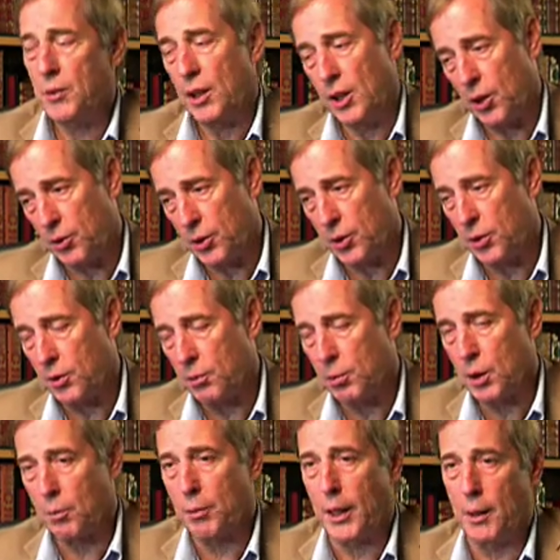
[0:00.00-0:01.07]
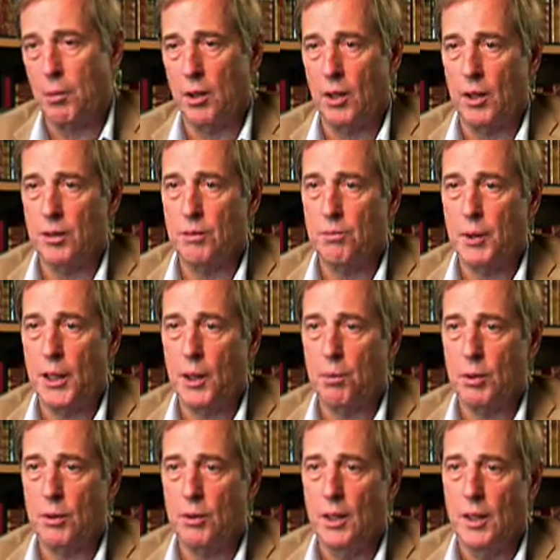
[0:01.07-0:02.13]
He owned a Gutenberg Bible on
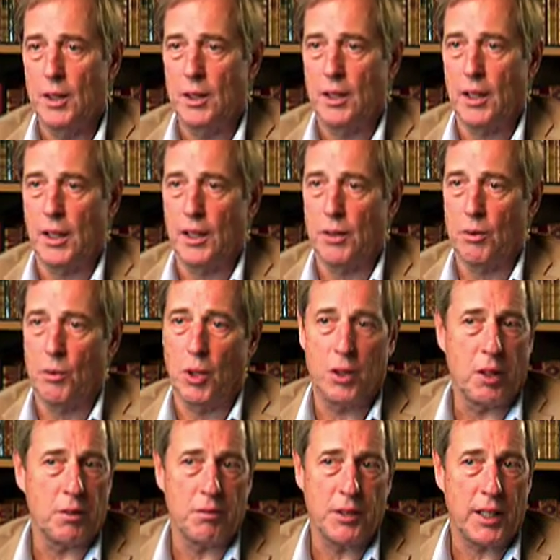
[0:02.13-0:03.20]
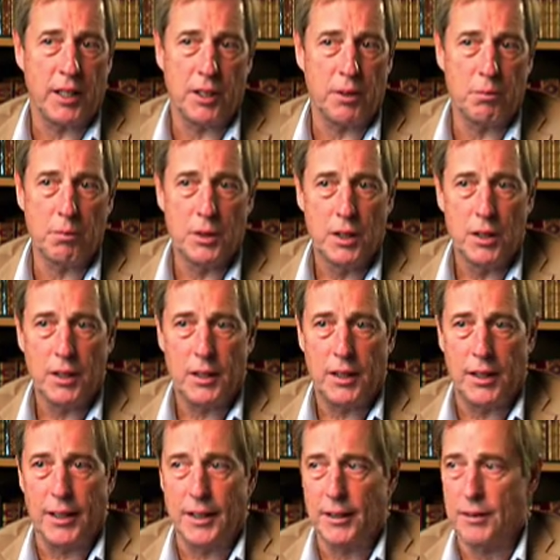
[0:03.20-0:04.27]
paper, one on vellum.
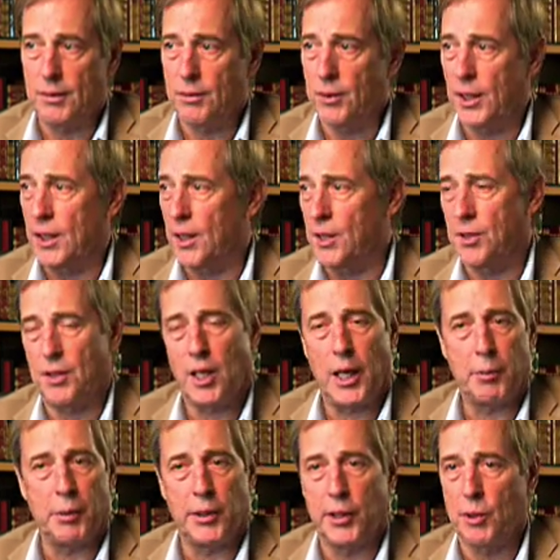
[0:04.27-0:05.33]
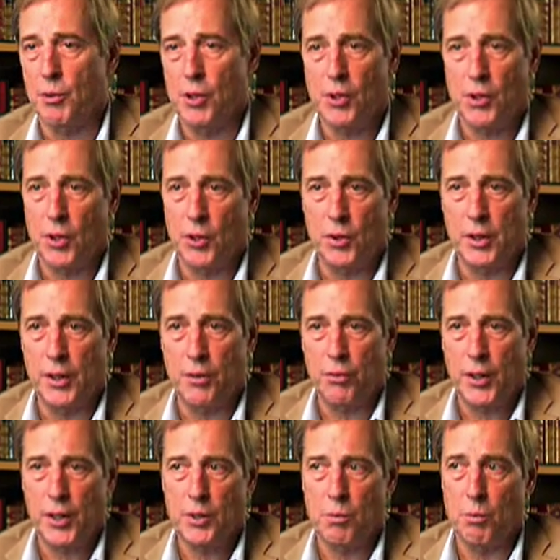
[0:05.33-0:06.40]
When his library was sold, it
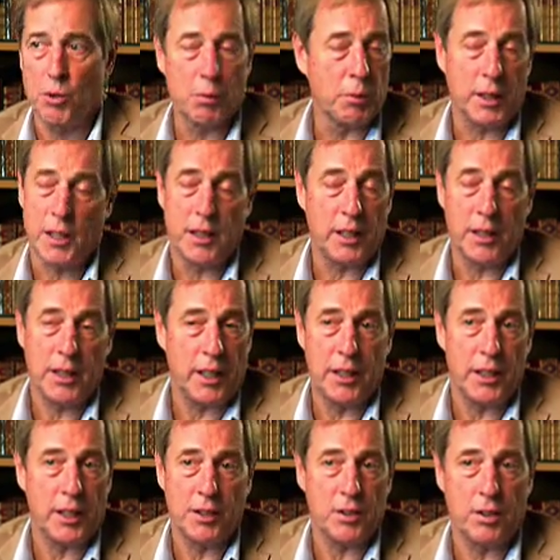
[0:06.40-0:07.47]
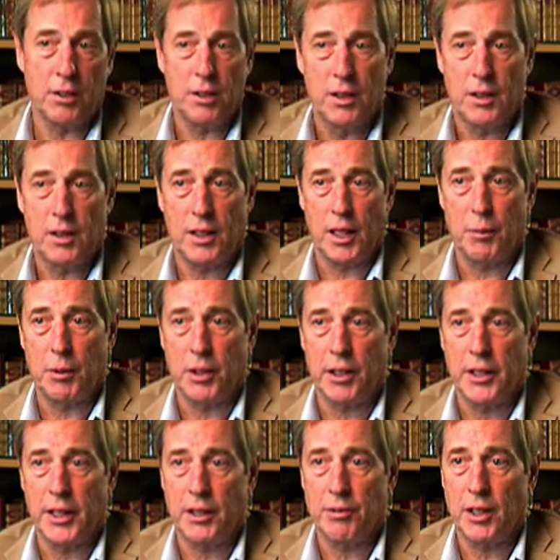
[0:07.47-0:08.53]
fetched more money than any other
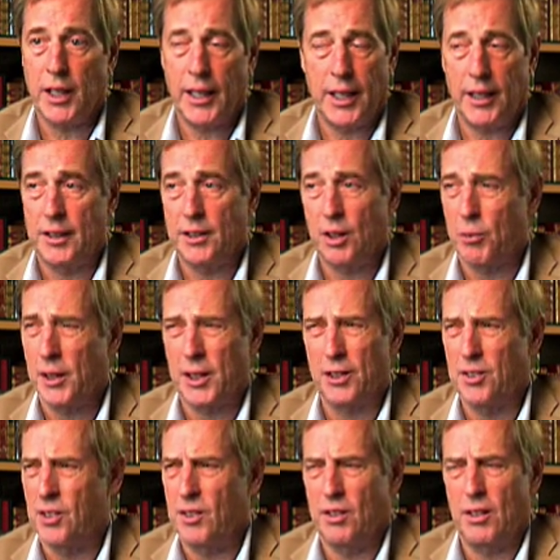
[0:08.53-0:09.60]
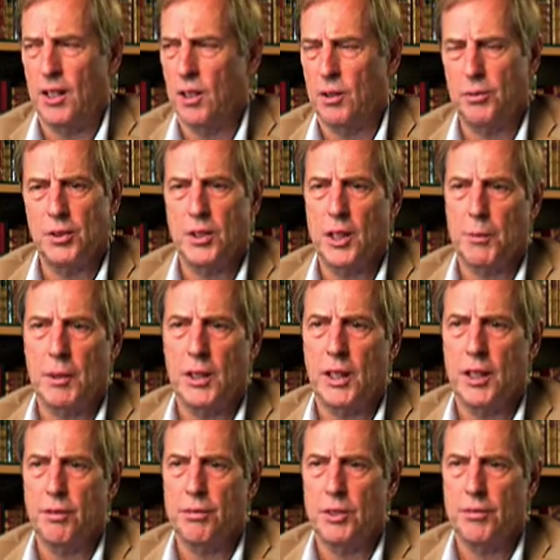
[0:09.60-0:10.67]
library ever had, and the record's held for something
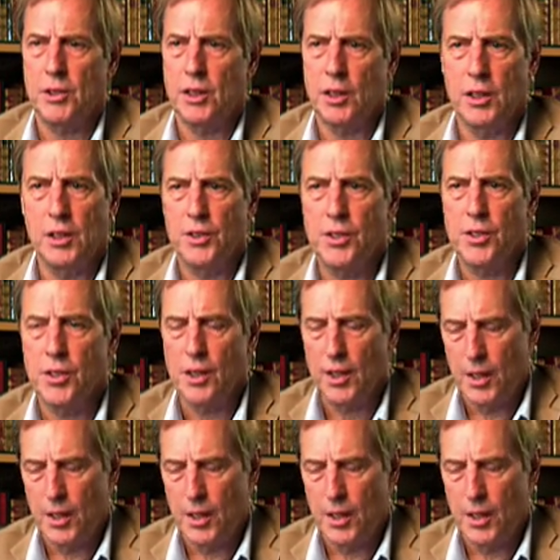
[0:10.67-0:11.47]
like 50 years.